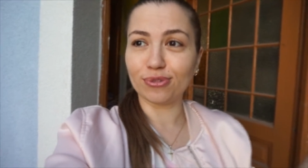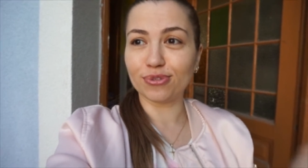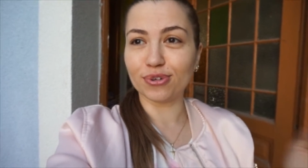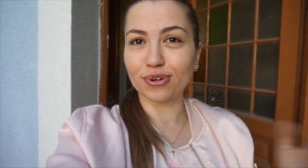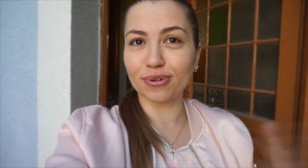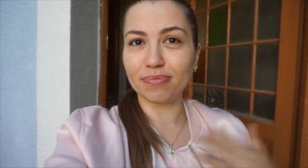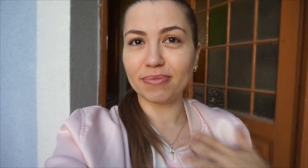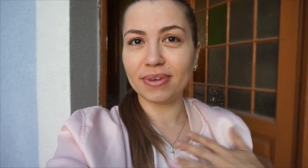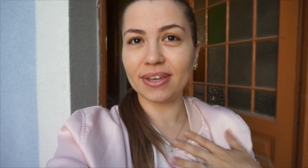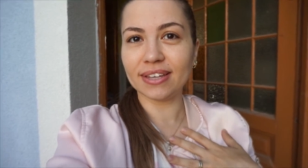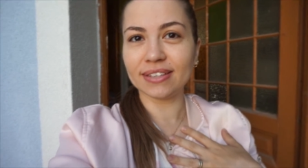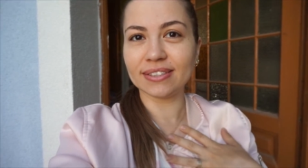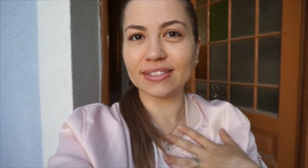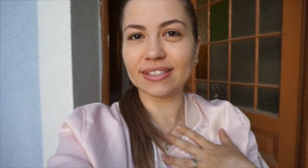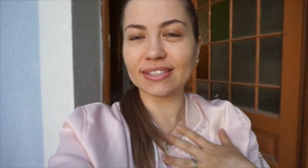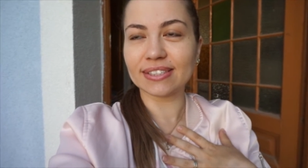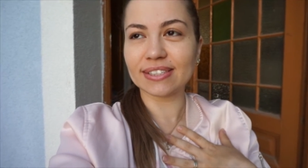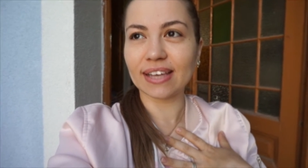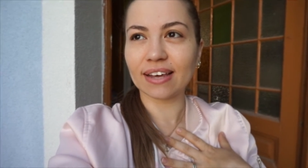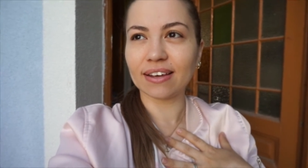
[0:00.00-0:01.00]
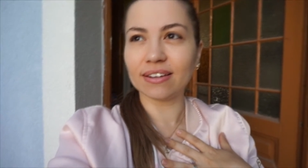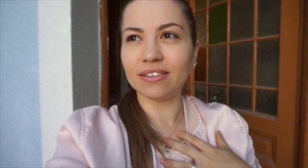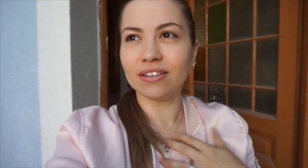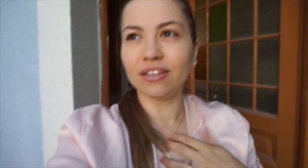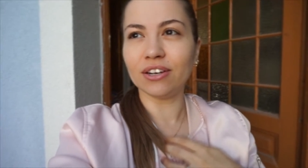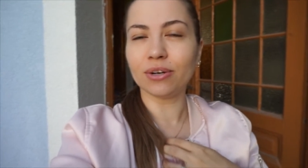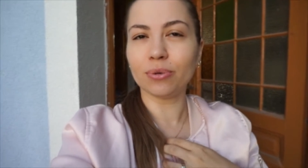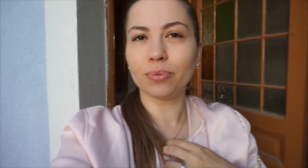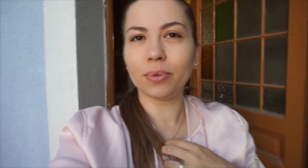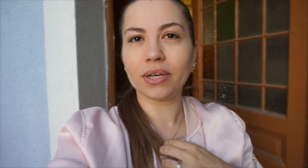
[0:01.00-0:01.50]
For me, it's the
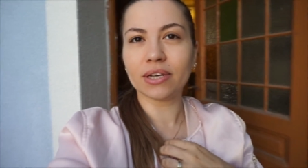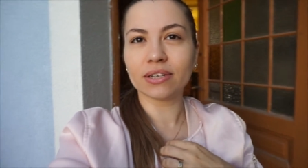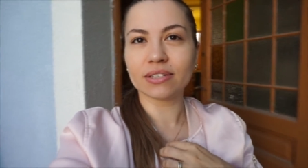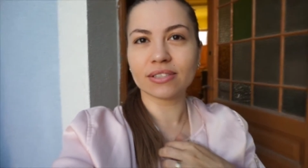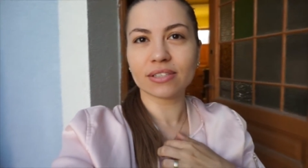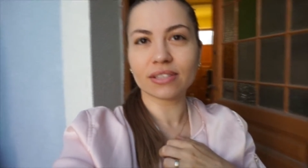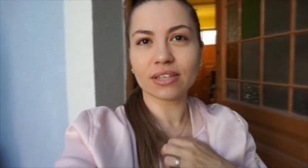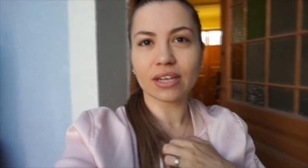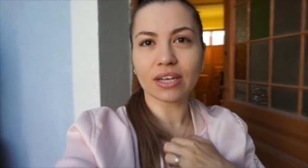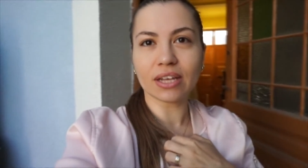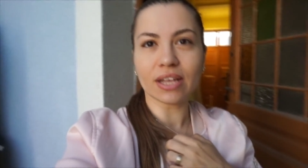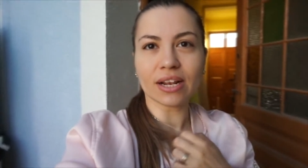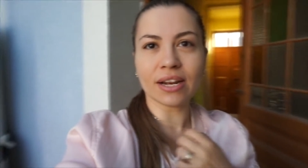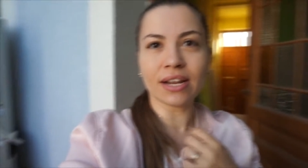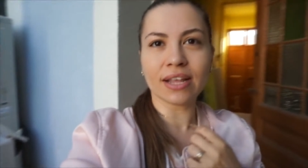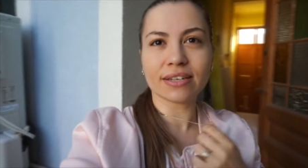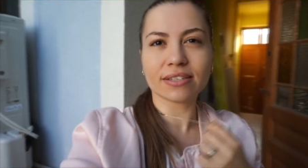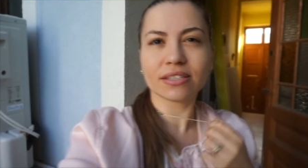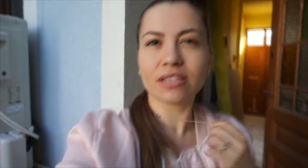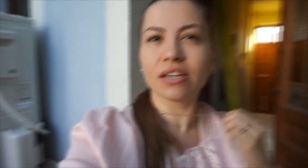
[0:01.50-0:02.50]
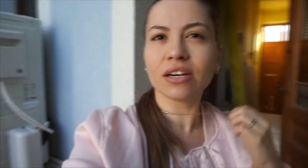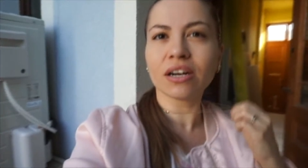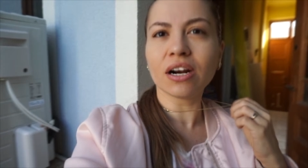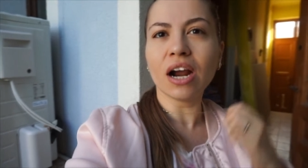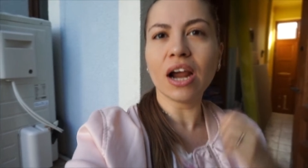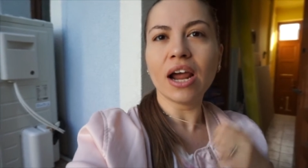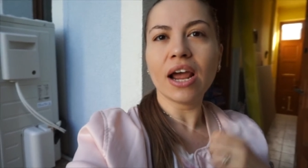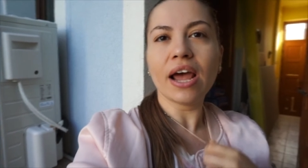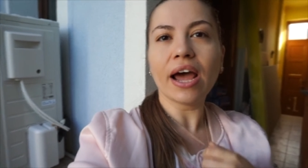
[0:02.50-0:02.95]
second year, because last year